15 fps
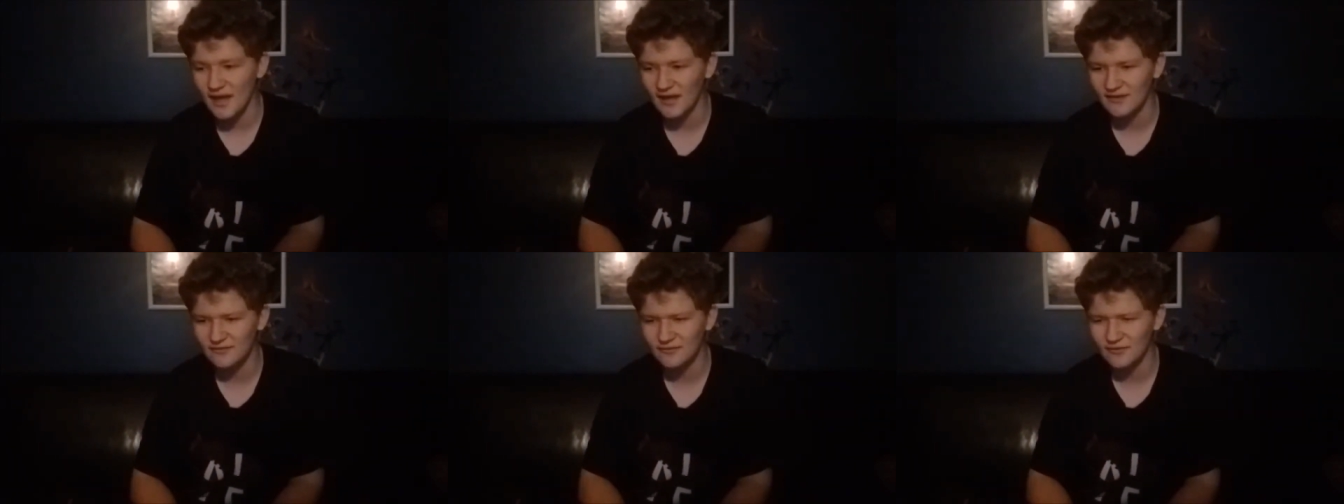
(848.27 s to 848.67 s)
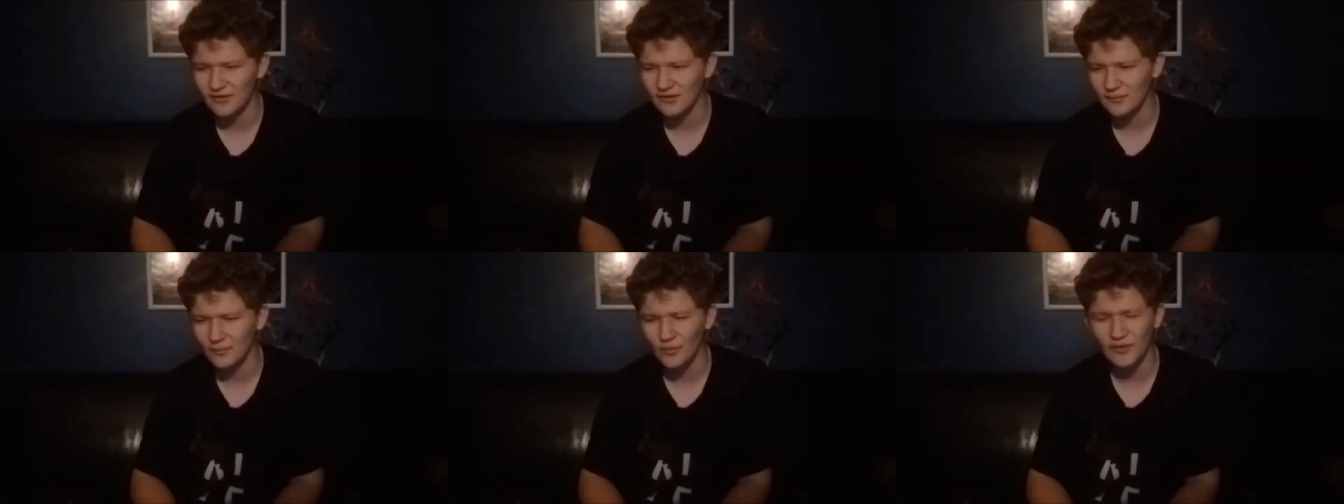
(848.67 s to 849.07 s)
and
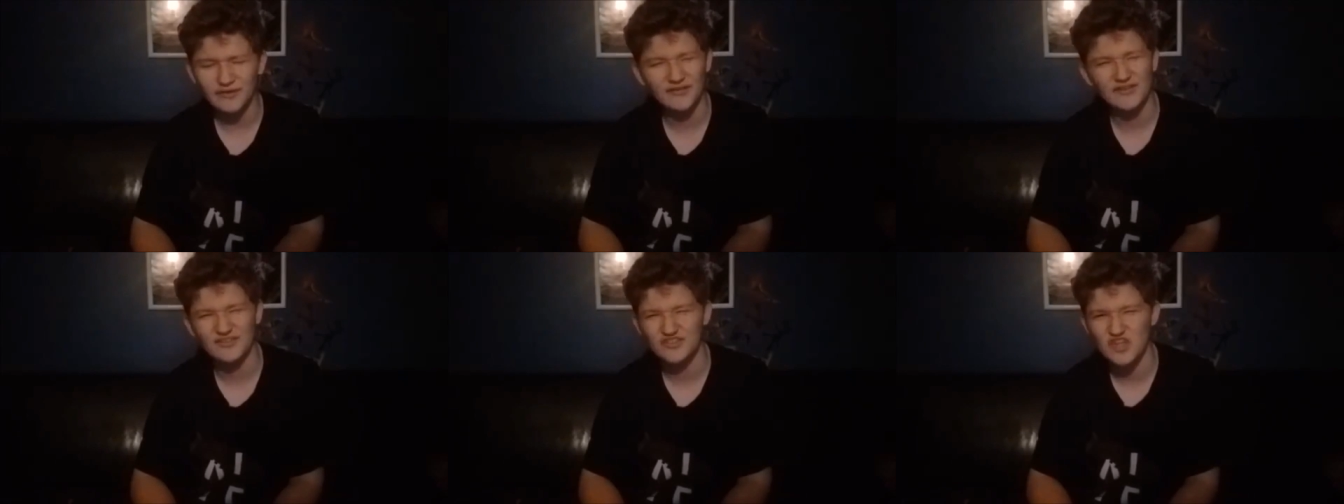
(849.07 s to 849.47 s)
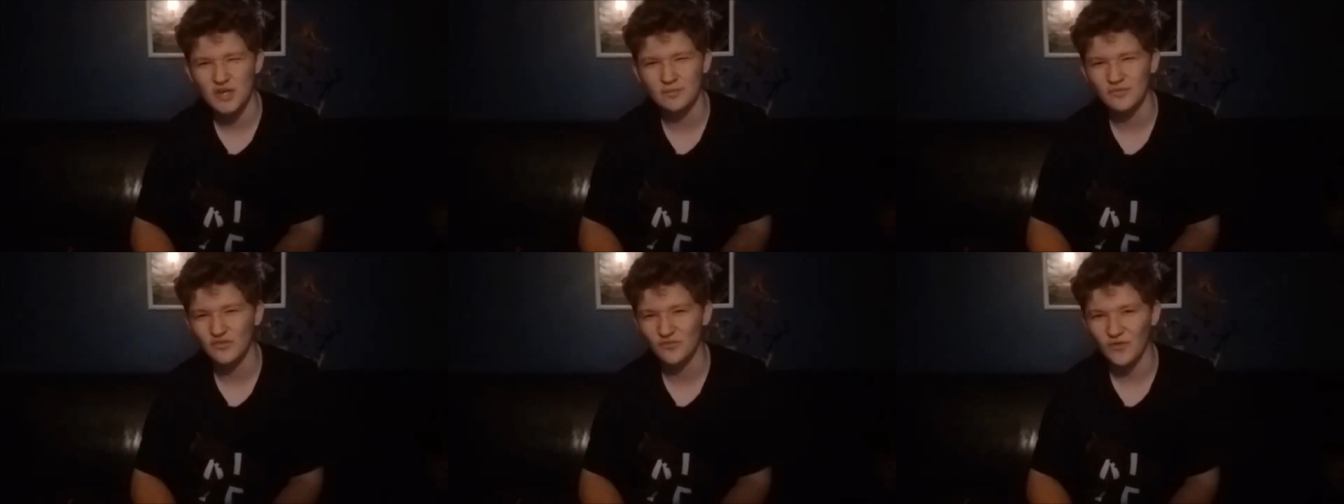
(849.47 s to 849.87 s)
a pointless
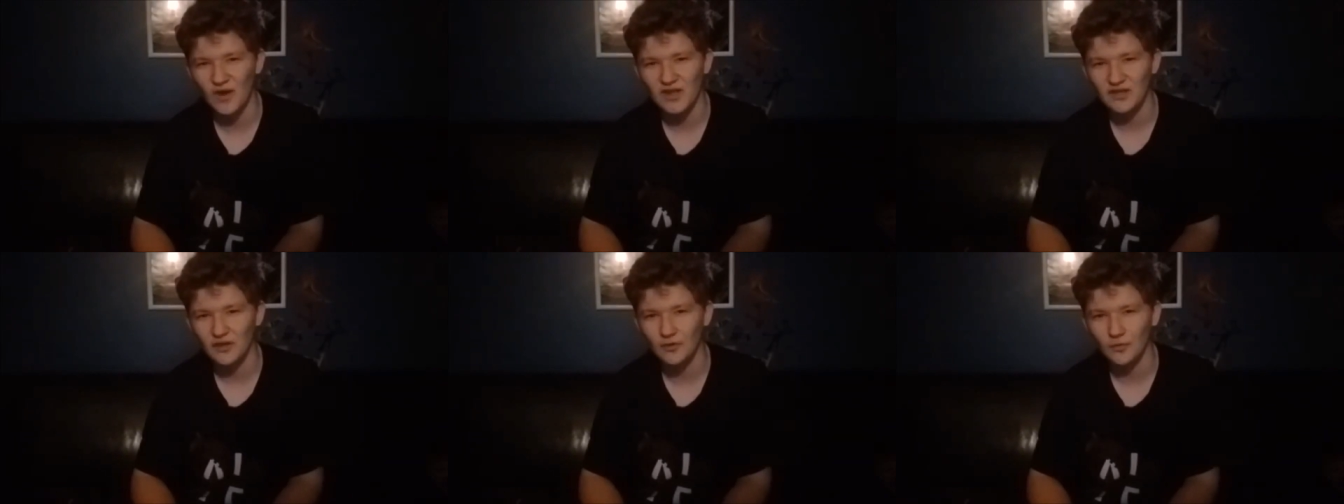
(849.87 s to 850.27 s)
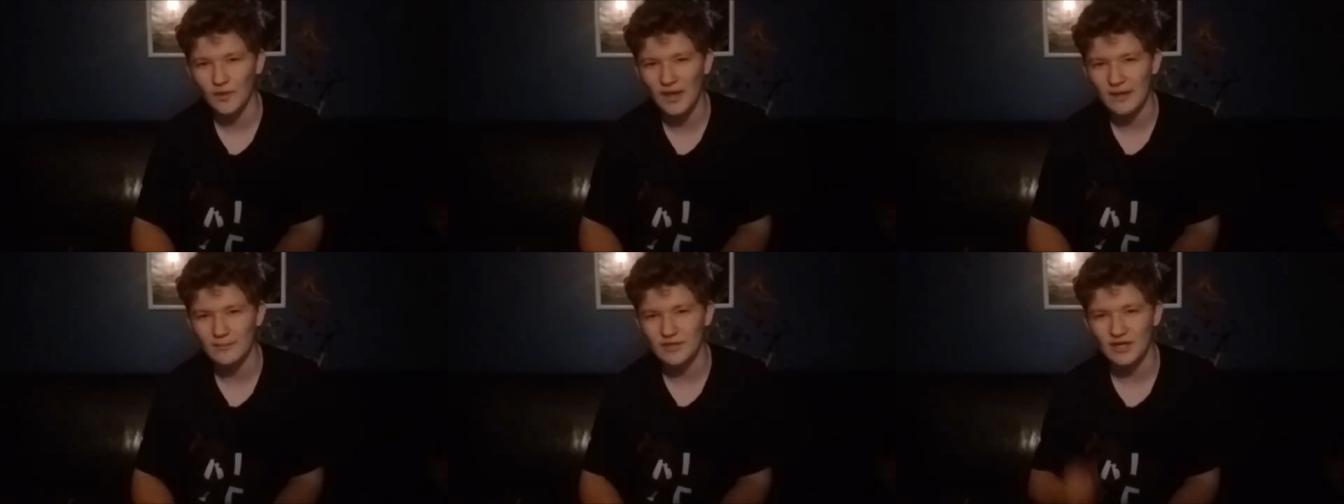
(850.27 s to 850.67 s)
James Franco
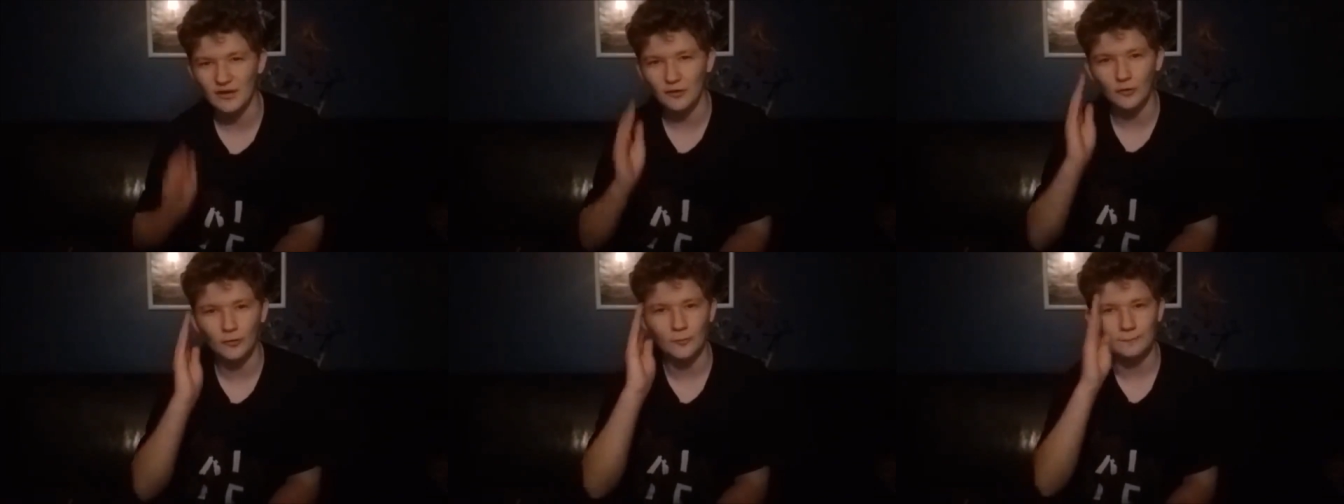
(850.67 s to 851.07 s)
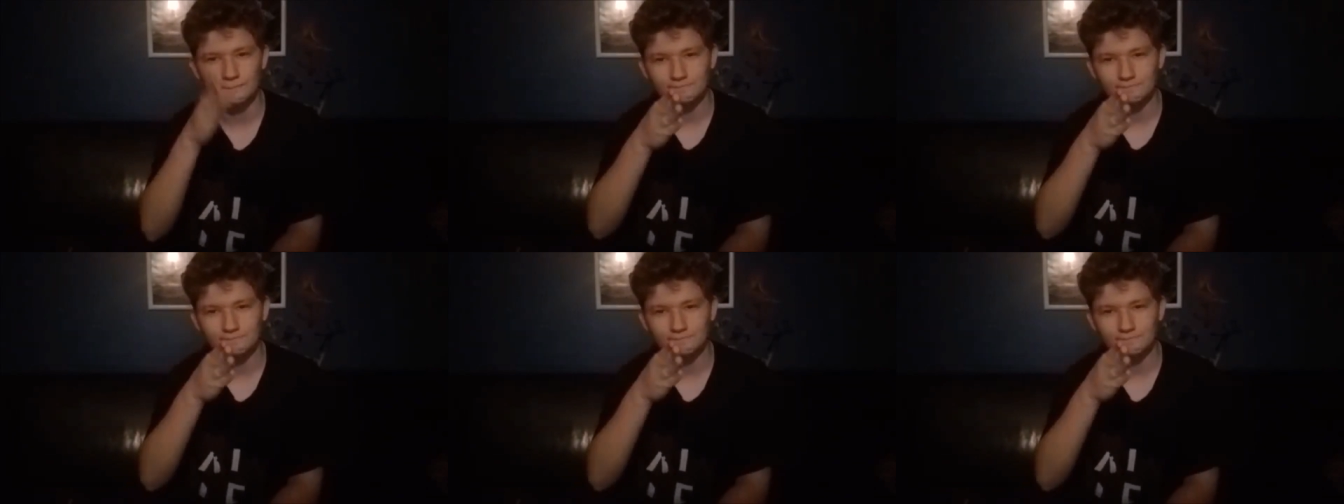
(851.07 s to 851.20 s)
cameo.